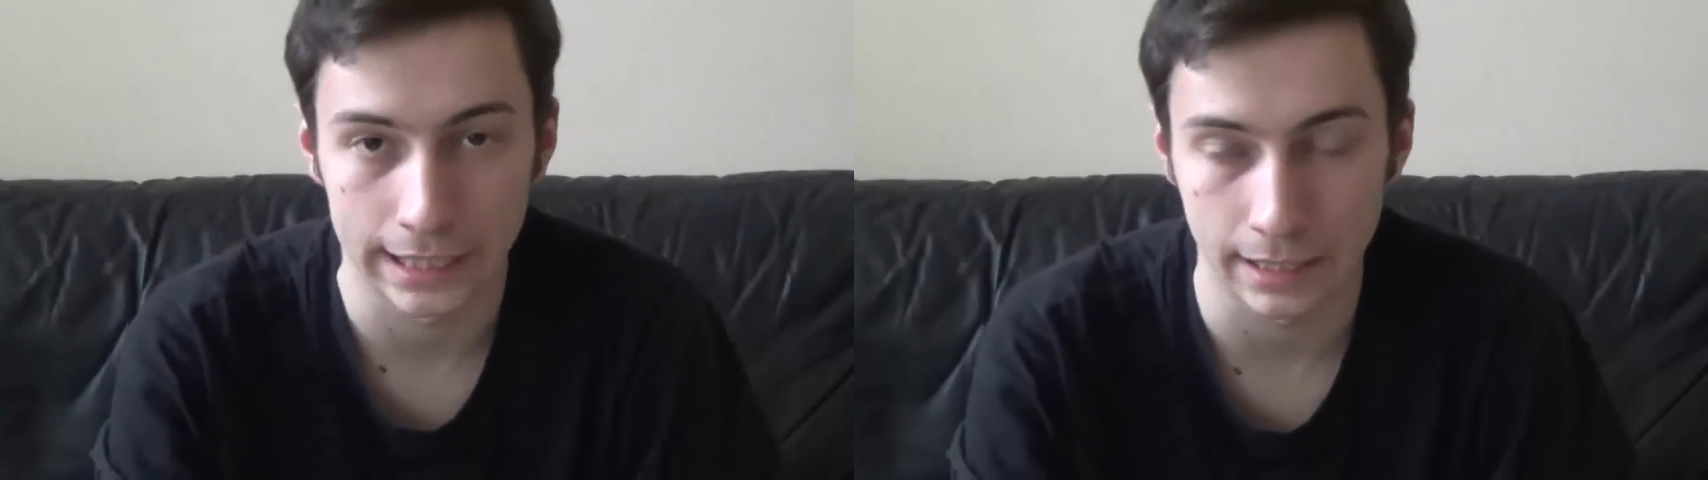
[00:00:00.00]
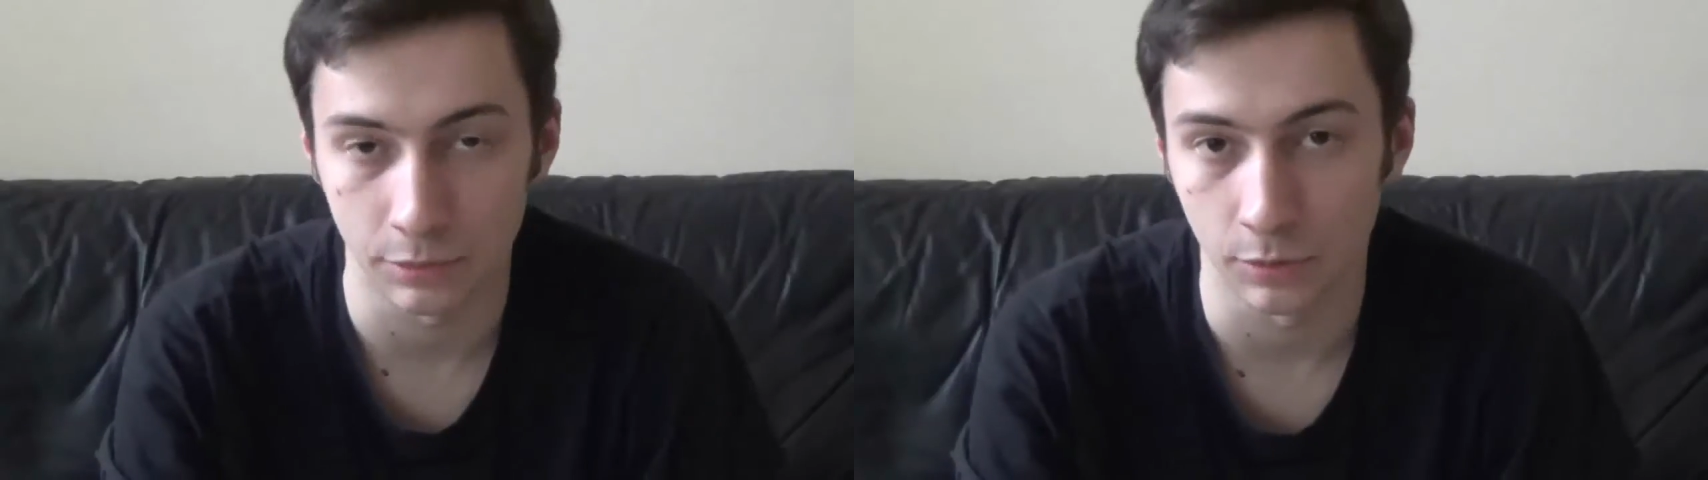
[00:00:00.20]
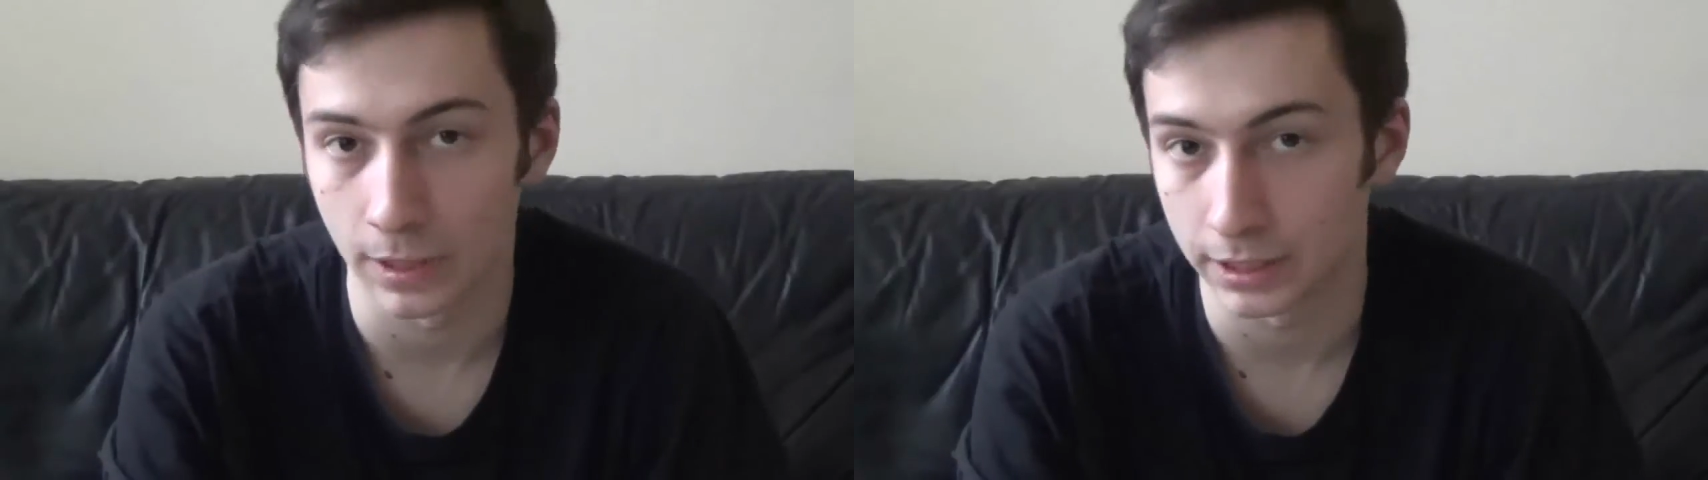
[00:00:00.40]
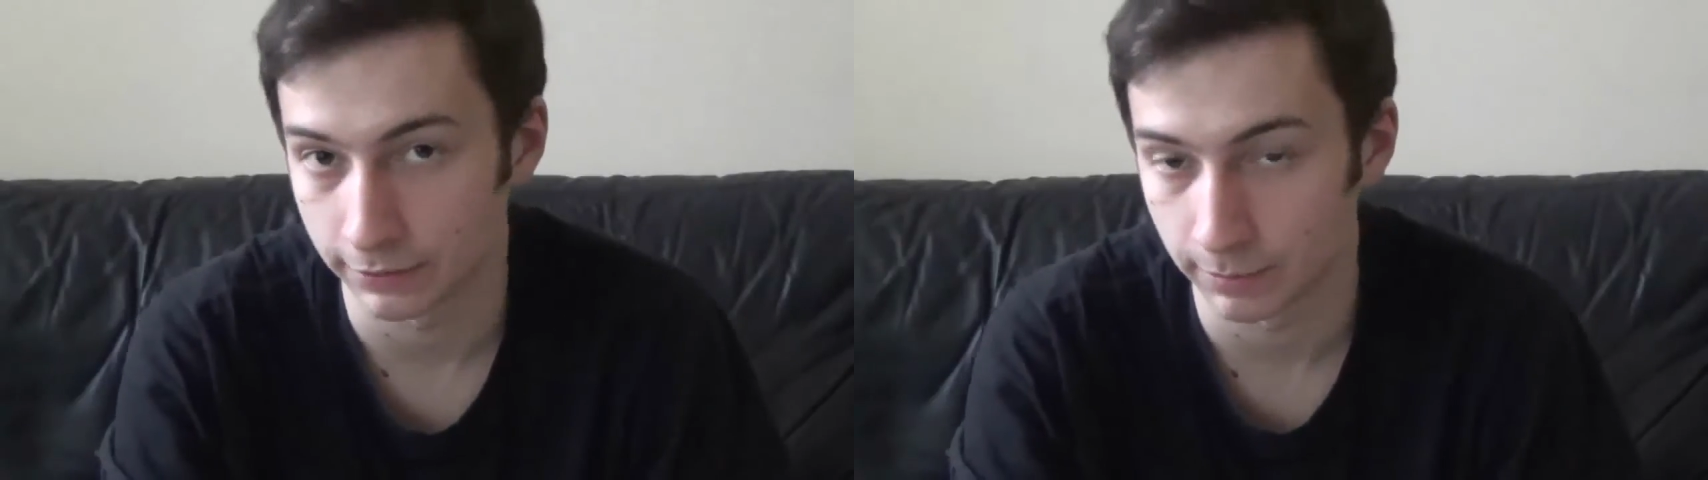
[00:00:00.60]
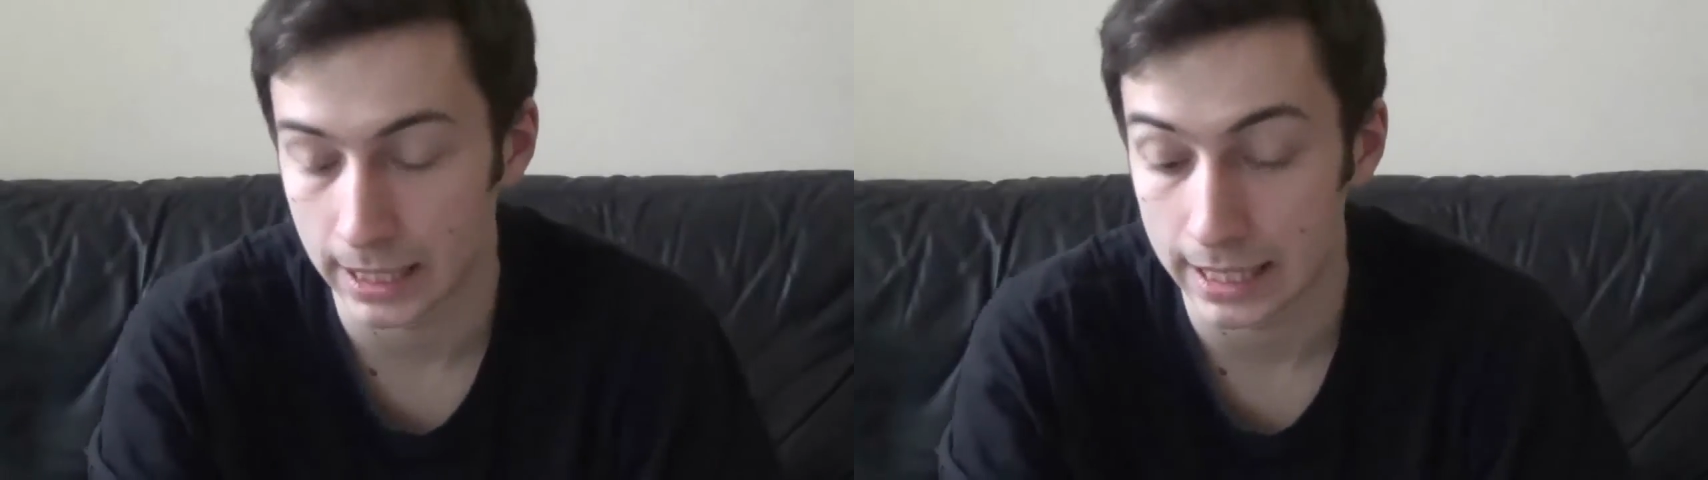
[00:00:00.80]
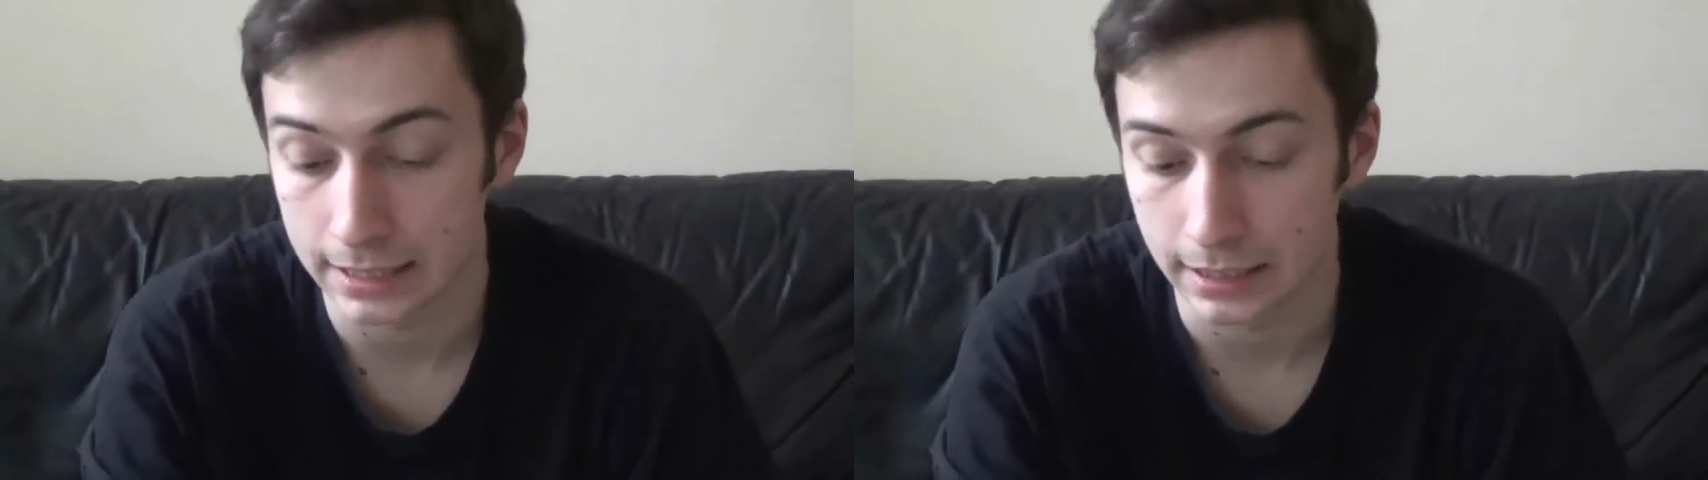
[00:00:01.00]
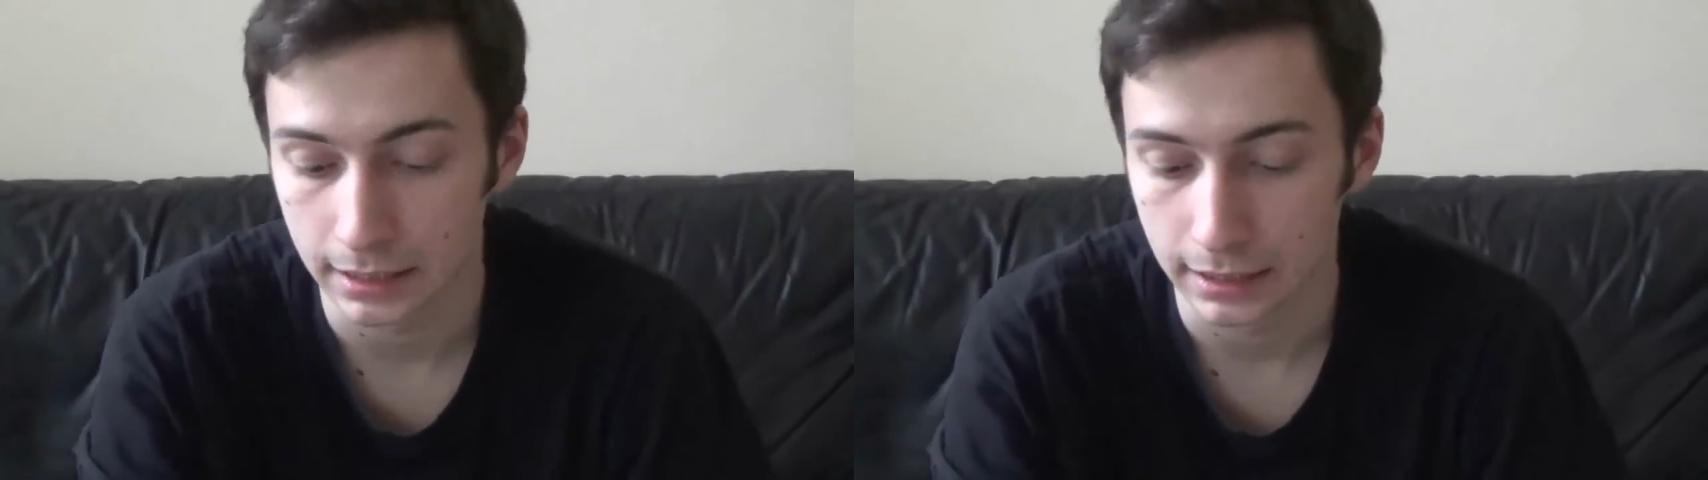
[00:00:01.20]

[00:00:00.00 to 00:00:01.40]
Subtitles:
game you might have played,